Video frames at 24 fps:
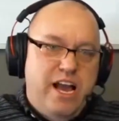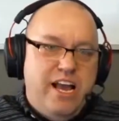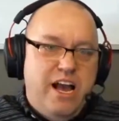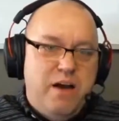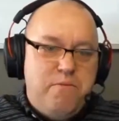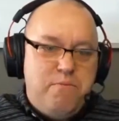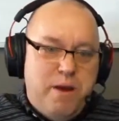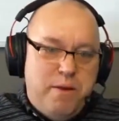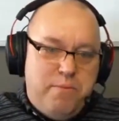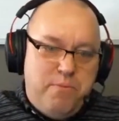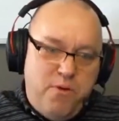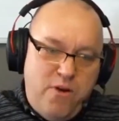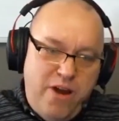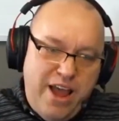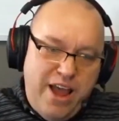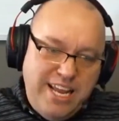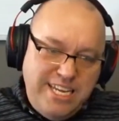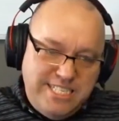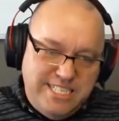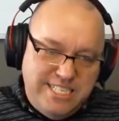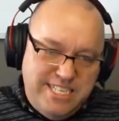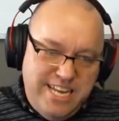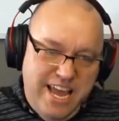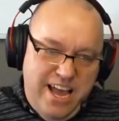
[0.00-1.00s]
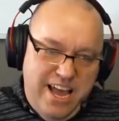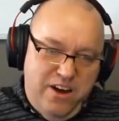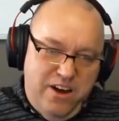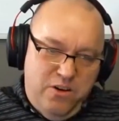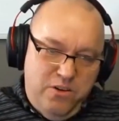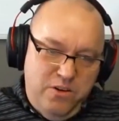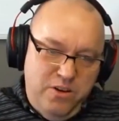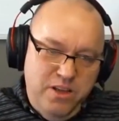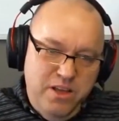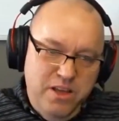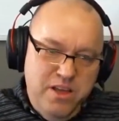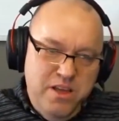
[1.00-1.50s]
I got my price
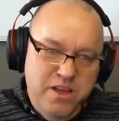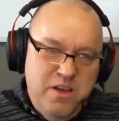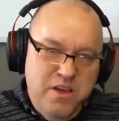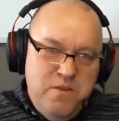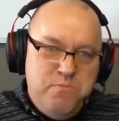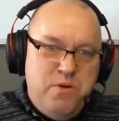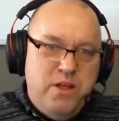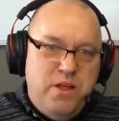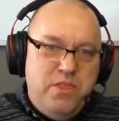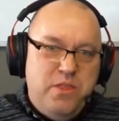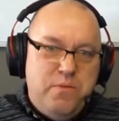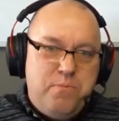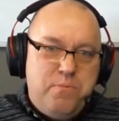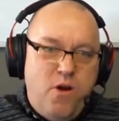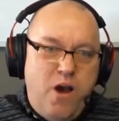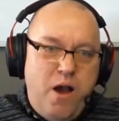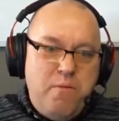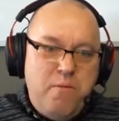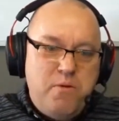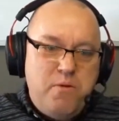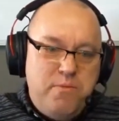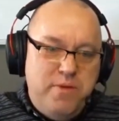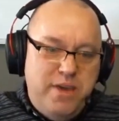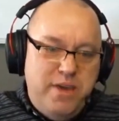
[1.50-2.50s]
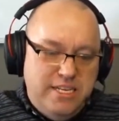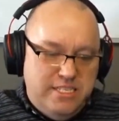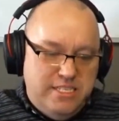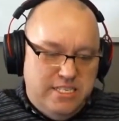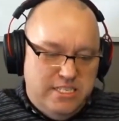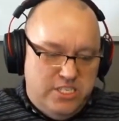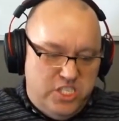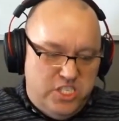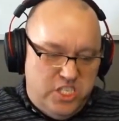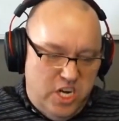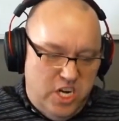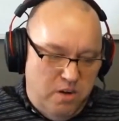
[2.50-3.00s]
down, but the problem is,
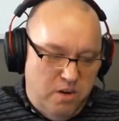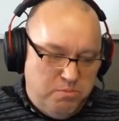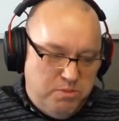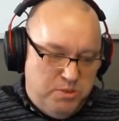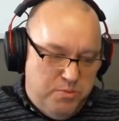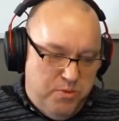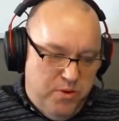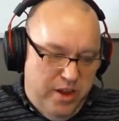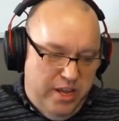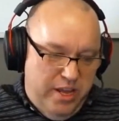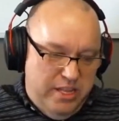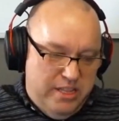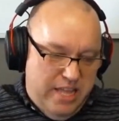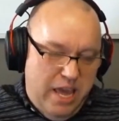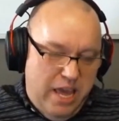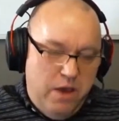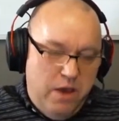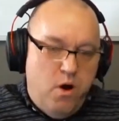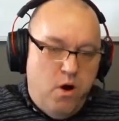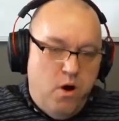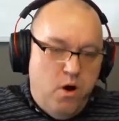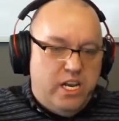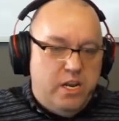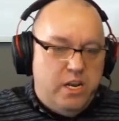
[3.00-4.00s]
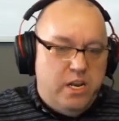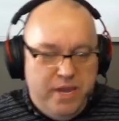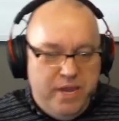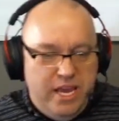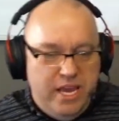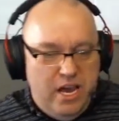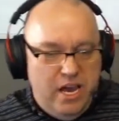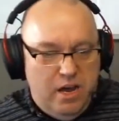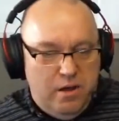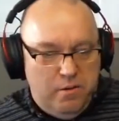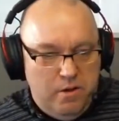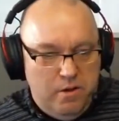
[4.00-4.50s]
is SharpSpring, they wanted to
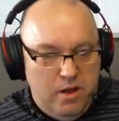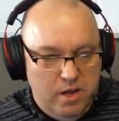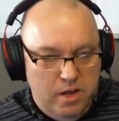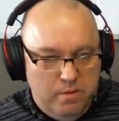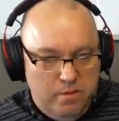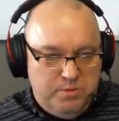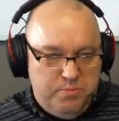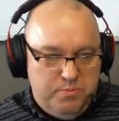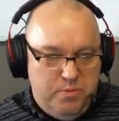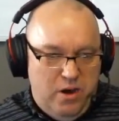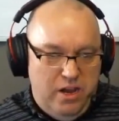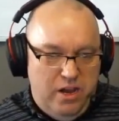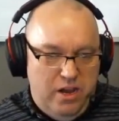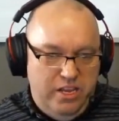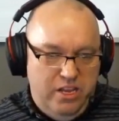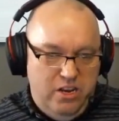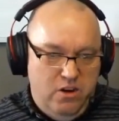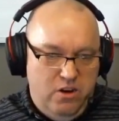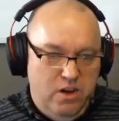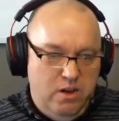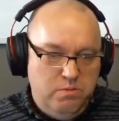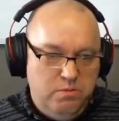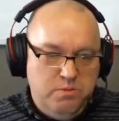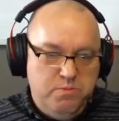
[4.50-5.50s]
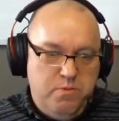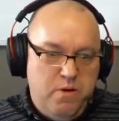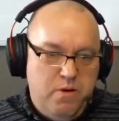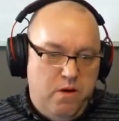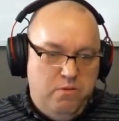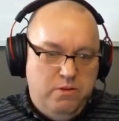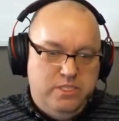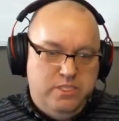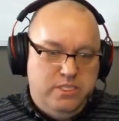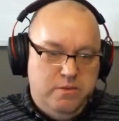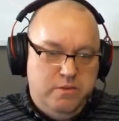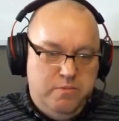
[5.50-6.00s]
be Hub, HubSpot. You know, HubSpot
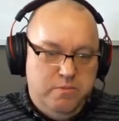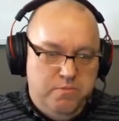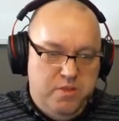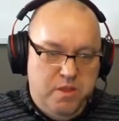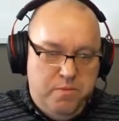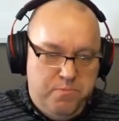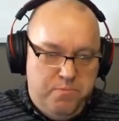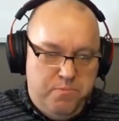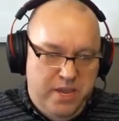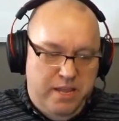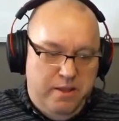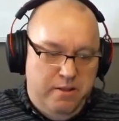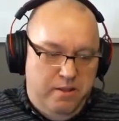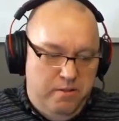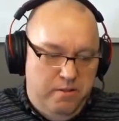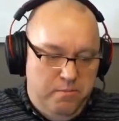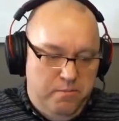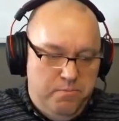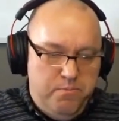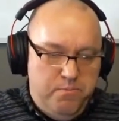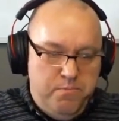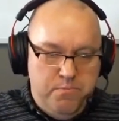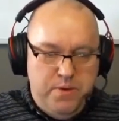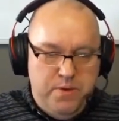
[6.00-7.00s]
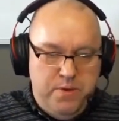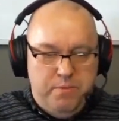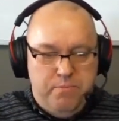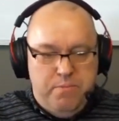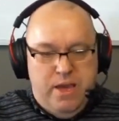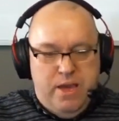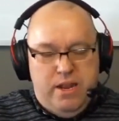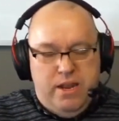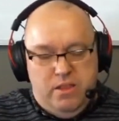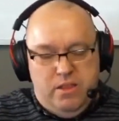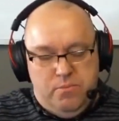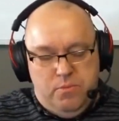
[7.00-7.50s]
was the, the big, big
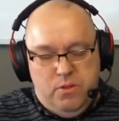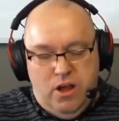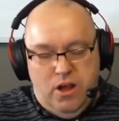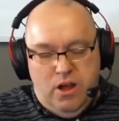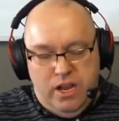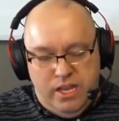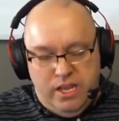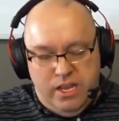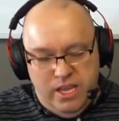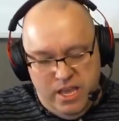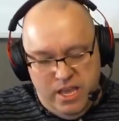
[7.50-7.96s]
man on the block.